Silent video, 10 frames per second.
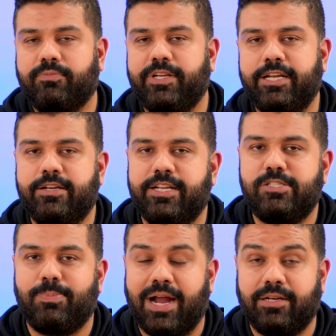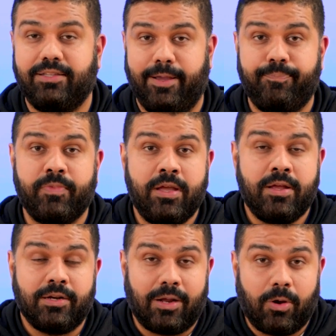we can reach back to them.
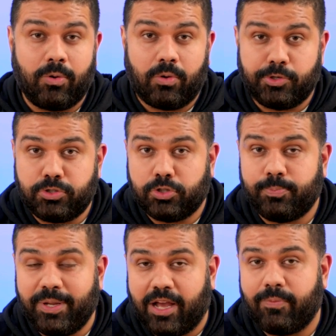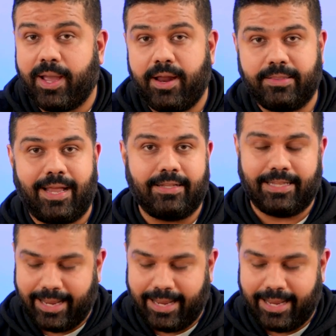Now, you should be aware that